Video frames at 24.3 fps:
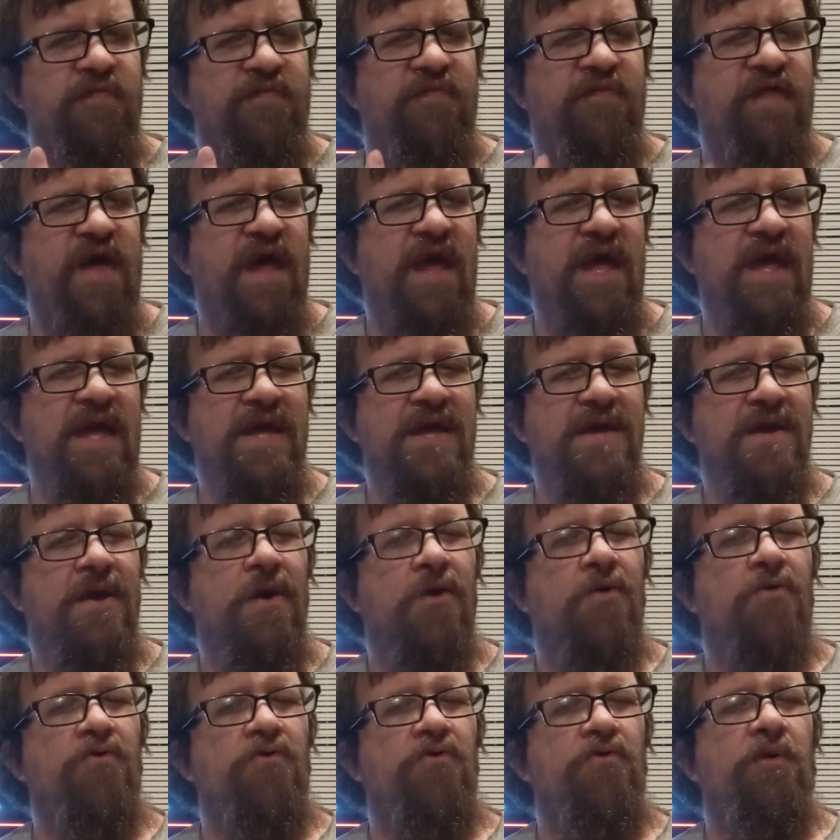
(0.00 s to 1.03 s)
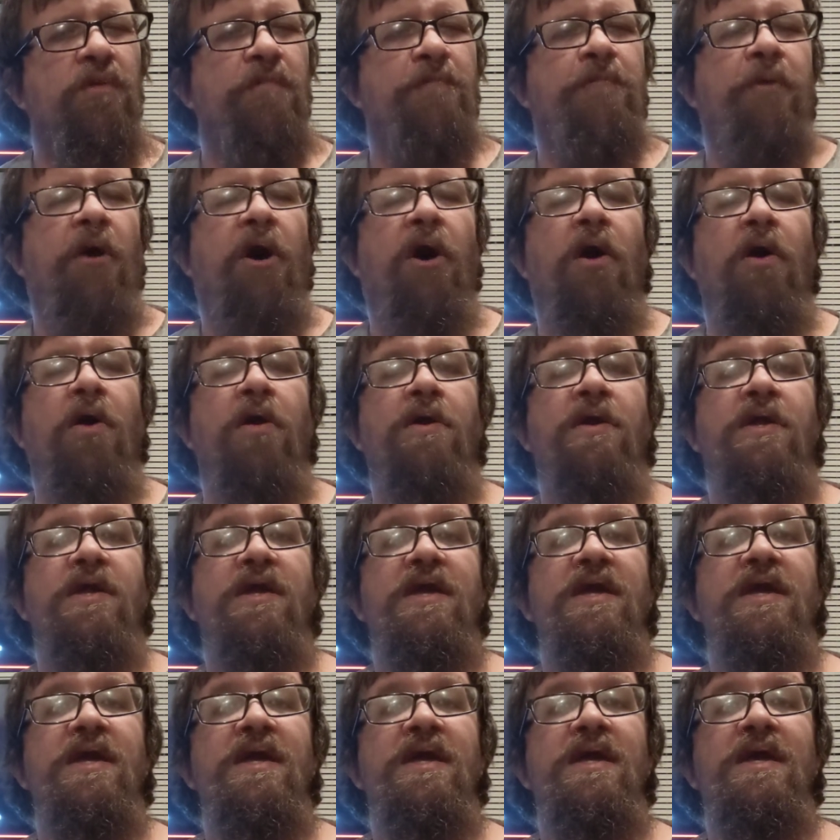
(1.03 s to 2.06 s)
They go to a
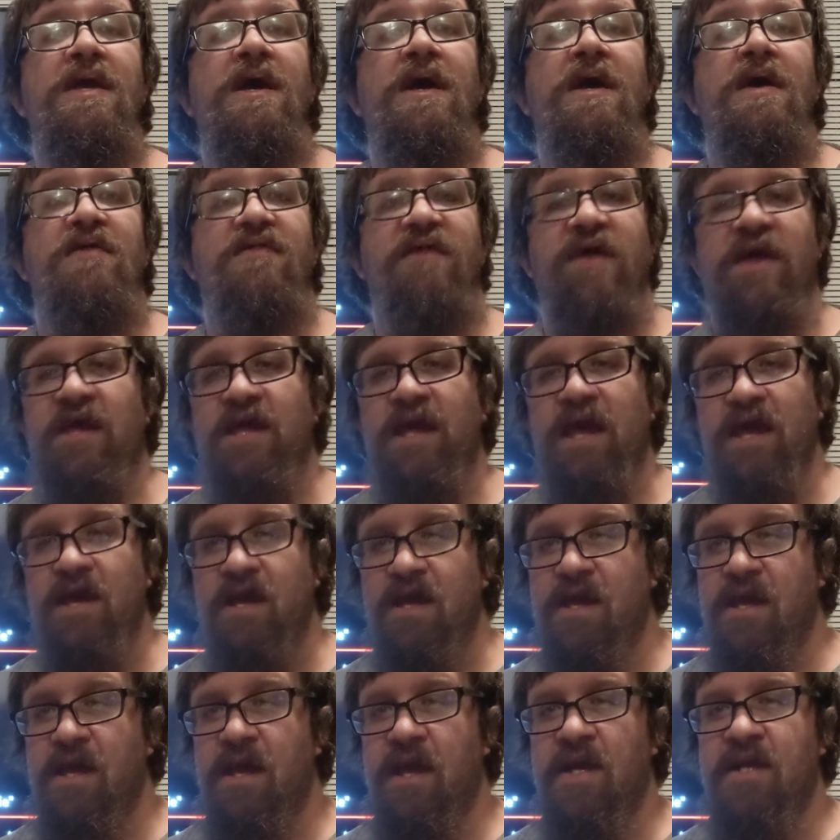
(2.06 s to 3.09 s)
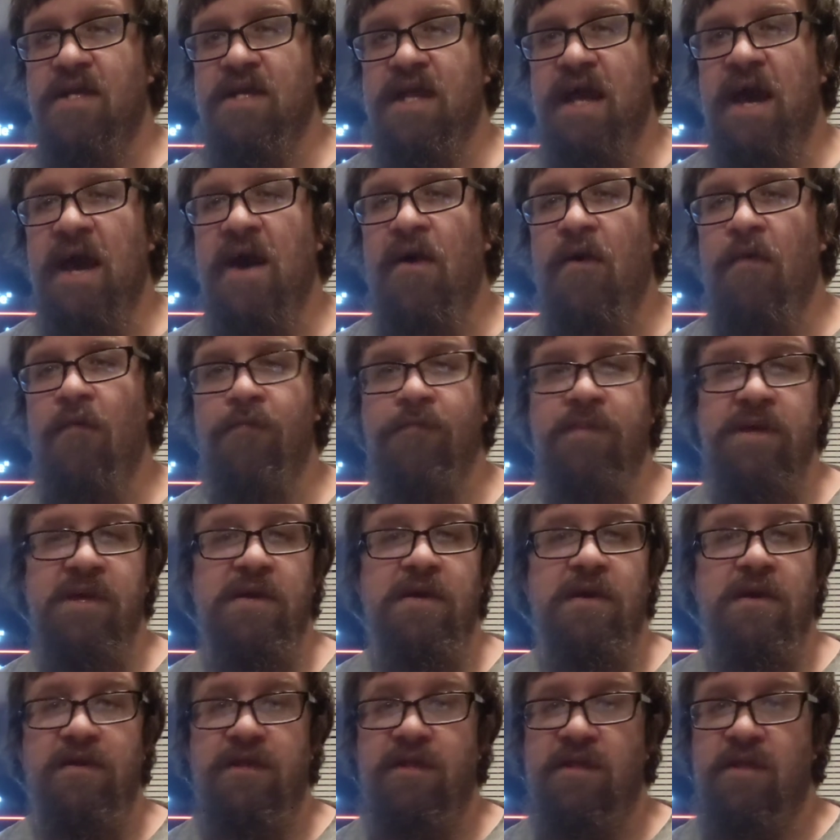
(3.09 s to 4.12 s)
party, they get kicked out
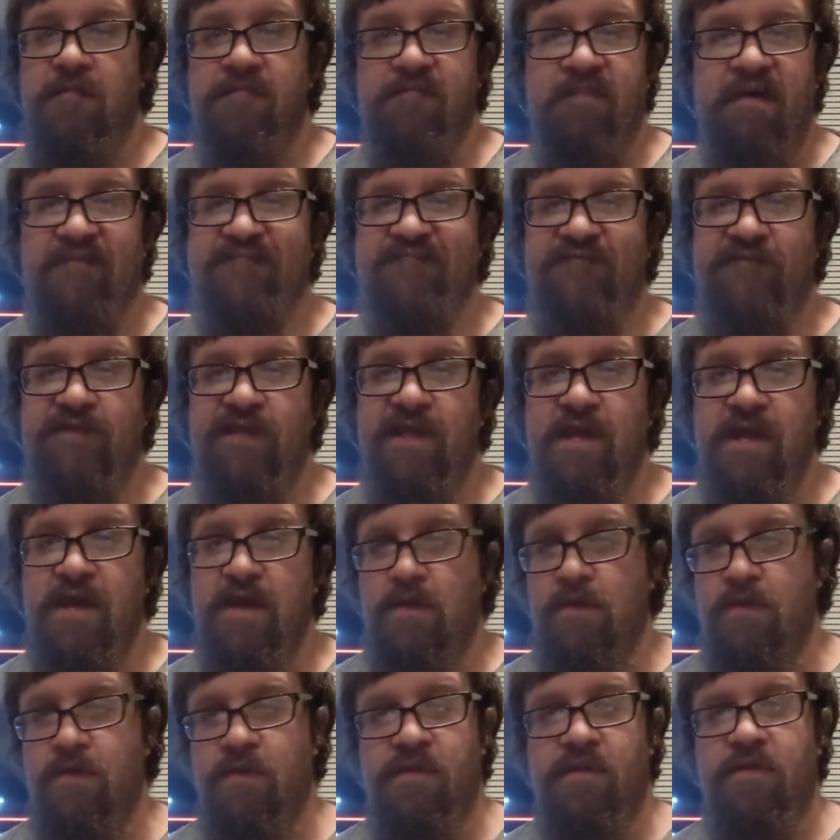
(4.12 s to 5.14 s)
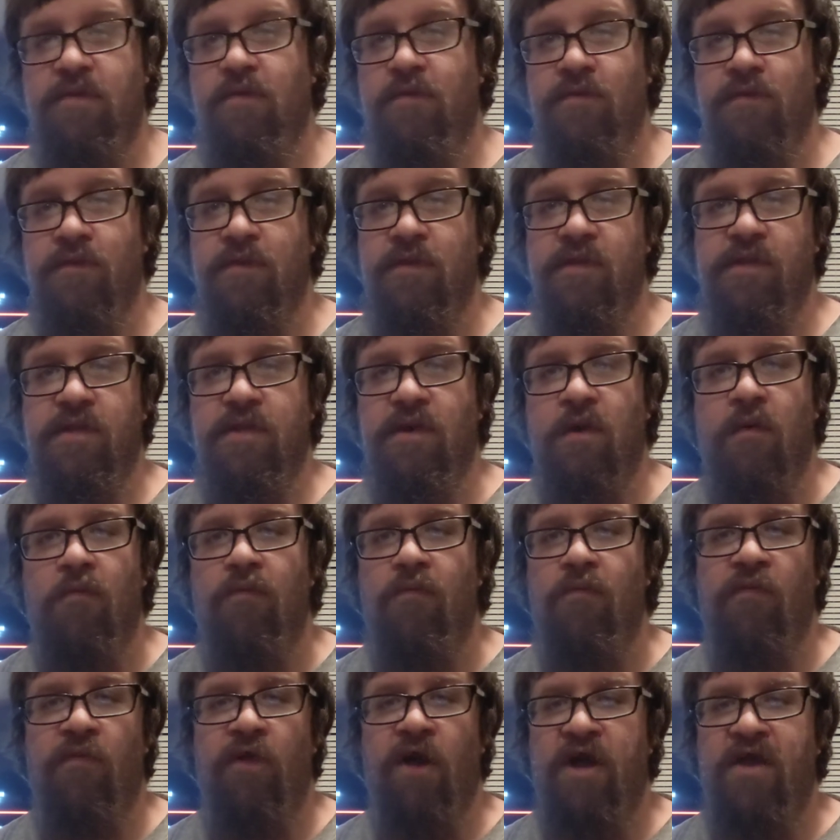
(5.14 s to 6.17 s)
because the Beverly Hills girls
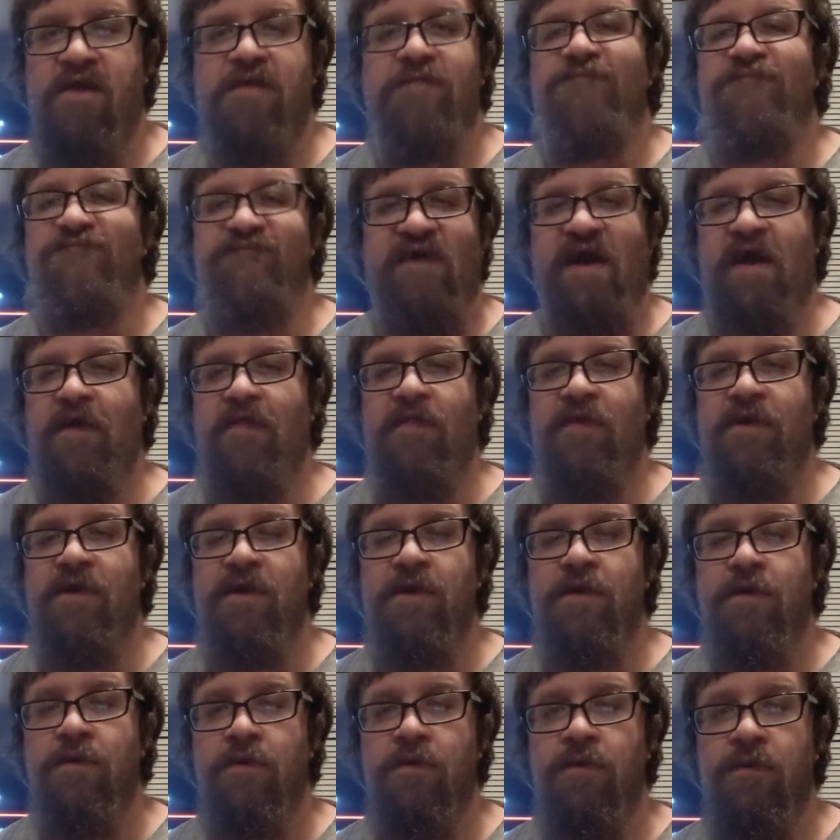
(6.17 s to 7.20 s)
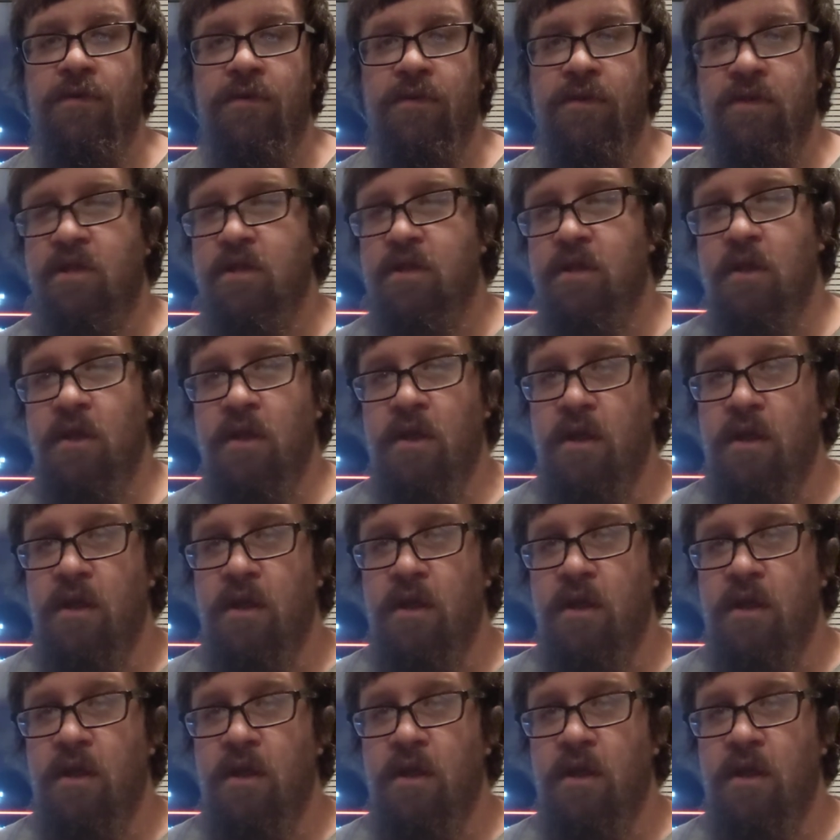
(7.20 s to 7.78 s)
don't like Valley girls,